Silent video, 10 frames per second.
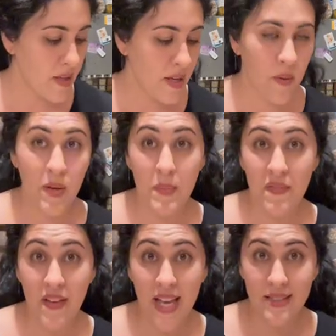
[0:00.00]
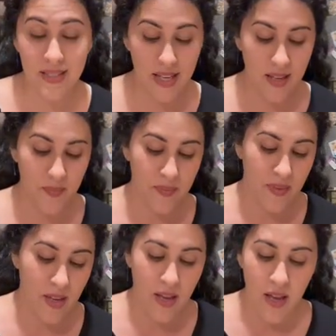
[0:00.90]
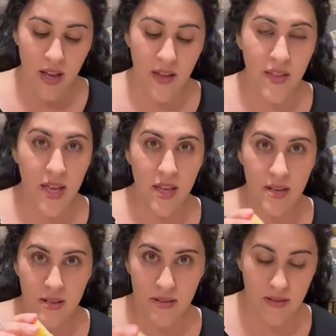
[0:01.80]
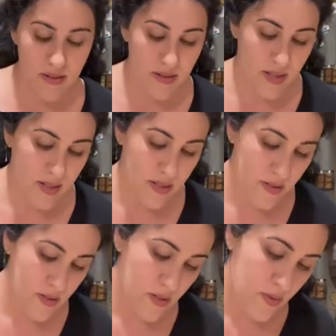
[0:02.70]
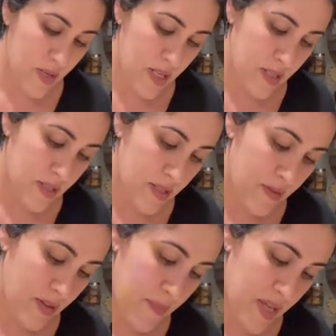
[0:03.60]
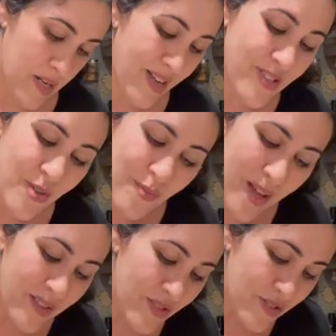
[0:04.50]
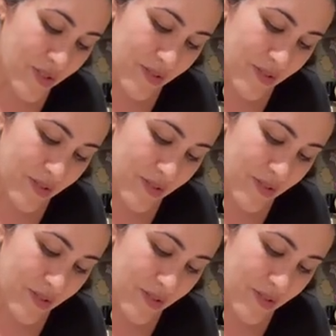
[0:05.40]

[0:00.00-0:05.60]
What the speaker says: And we'd be fancy. And then a little squeeze of lemon, not too much.